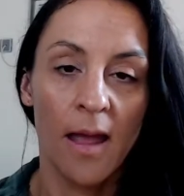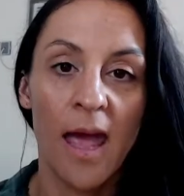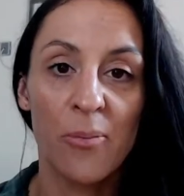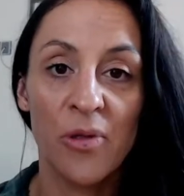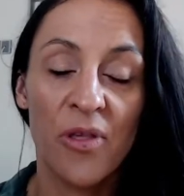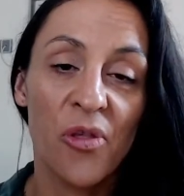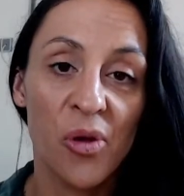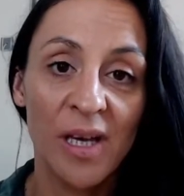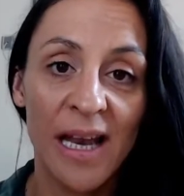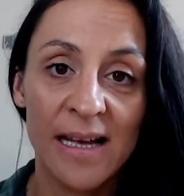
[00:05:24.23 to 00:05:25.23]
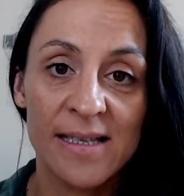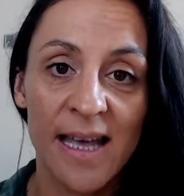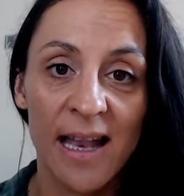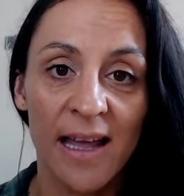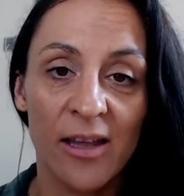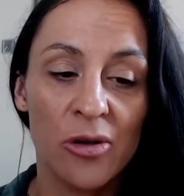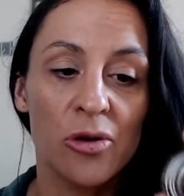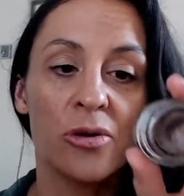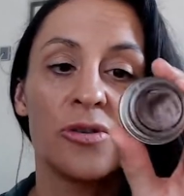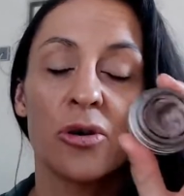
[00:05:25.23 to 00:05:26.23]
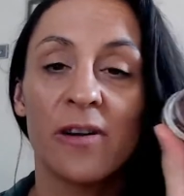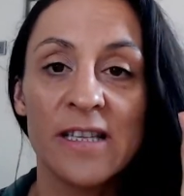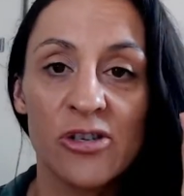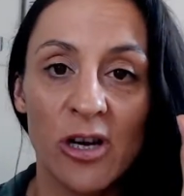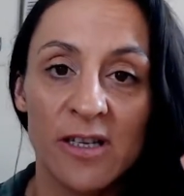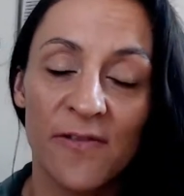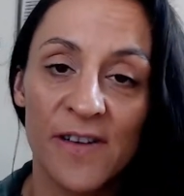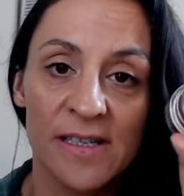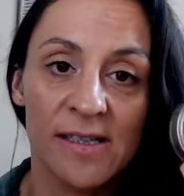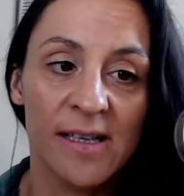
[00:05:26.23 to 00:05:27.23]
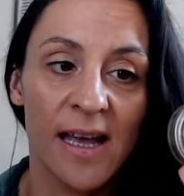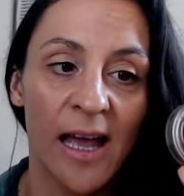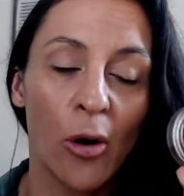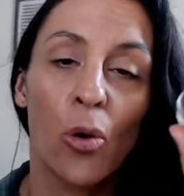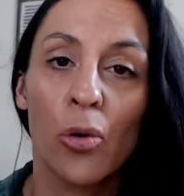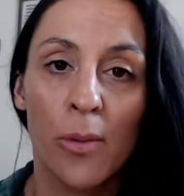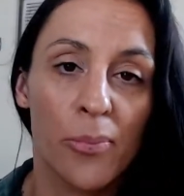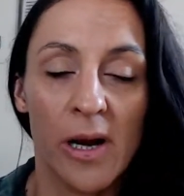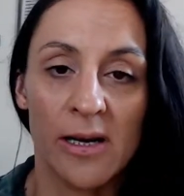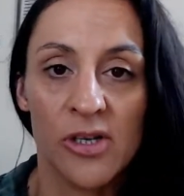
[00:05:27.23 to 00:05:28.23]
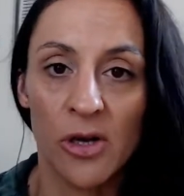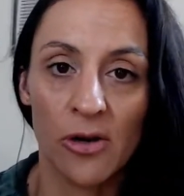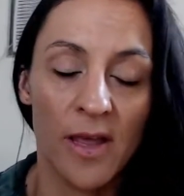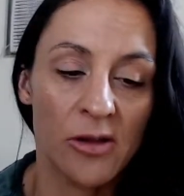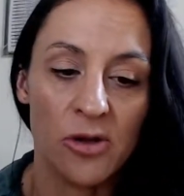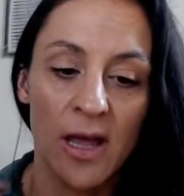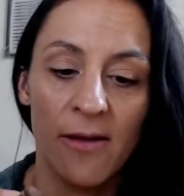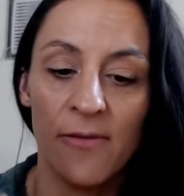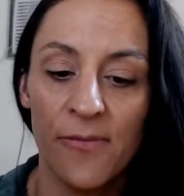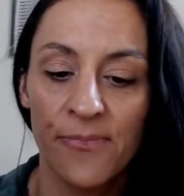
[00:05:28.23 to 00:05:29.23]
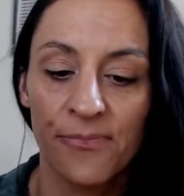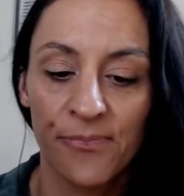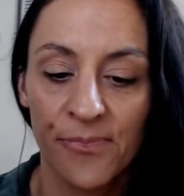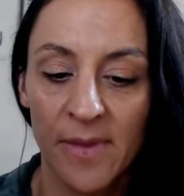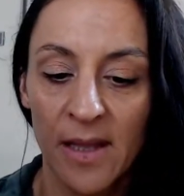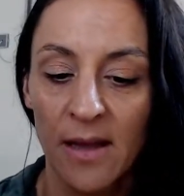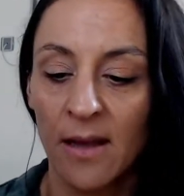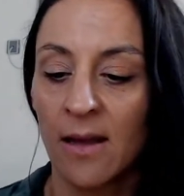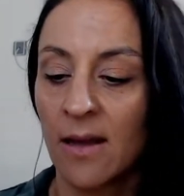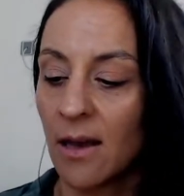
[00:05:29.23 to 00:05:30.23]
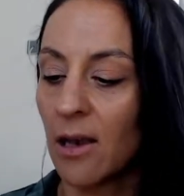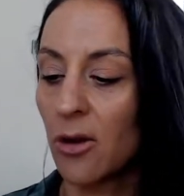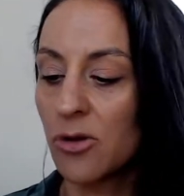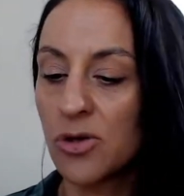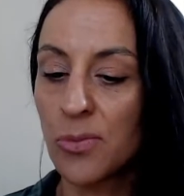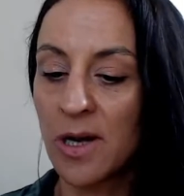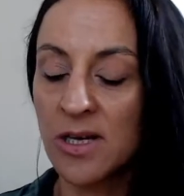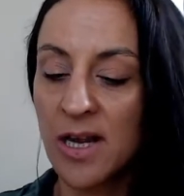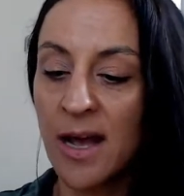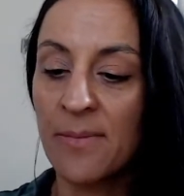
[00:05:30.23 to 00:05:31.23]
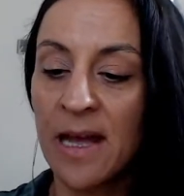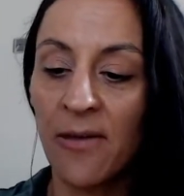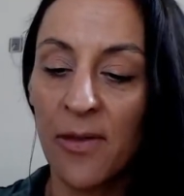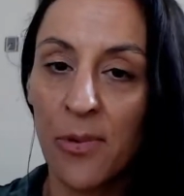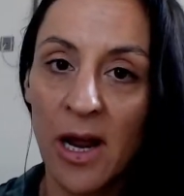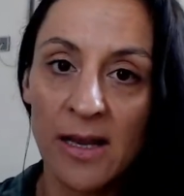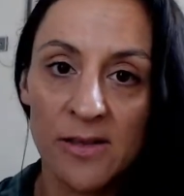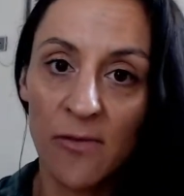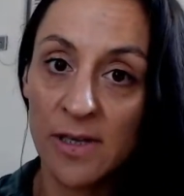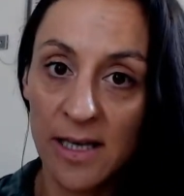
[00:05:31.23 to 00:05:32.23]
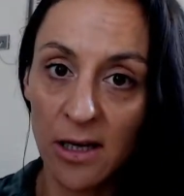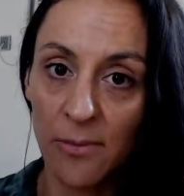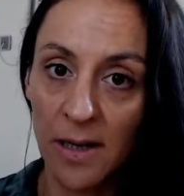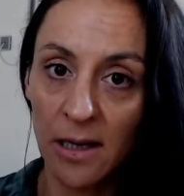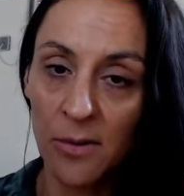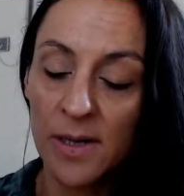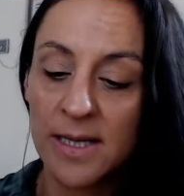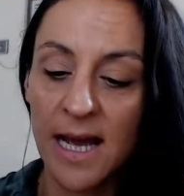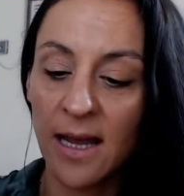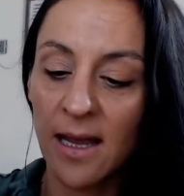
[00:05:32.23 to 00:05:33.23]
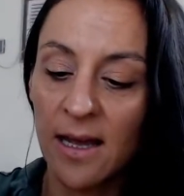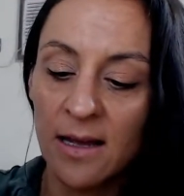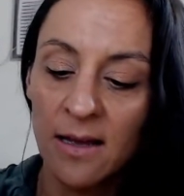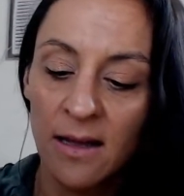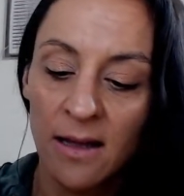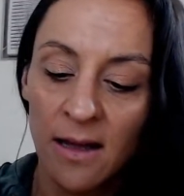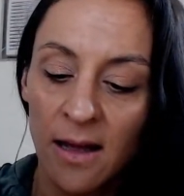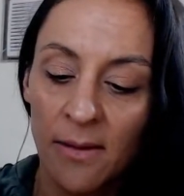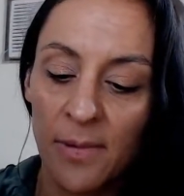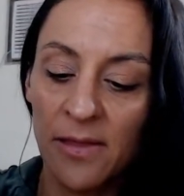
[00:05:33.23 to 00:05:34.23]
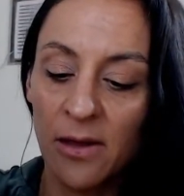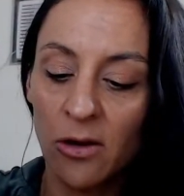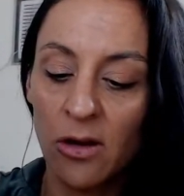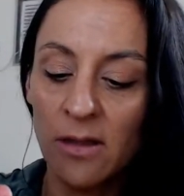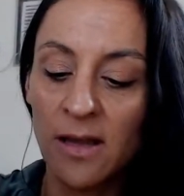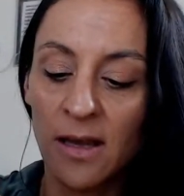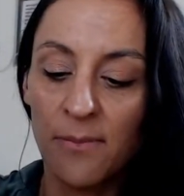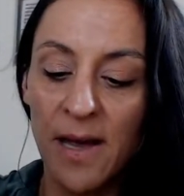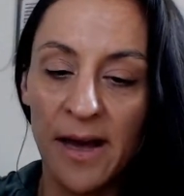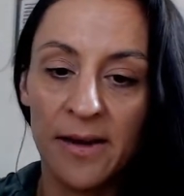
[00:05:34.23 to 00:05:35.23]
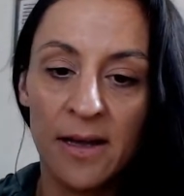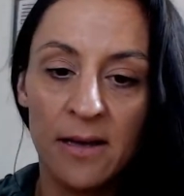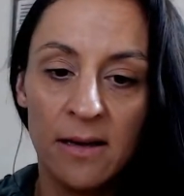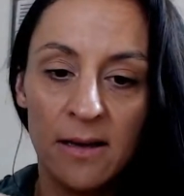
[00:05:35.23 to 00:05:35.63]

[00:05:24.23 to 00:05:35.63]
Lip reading: And with the third and last colour, you use your Constructivist or a brown shadow that you have. Load your brush up. Now the brown is obviously going to be a little bit darker, but the good thing about it,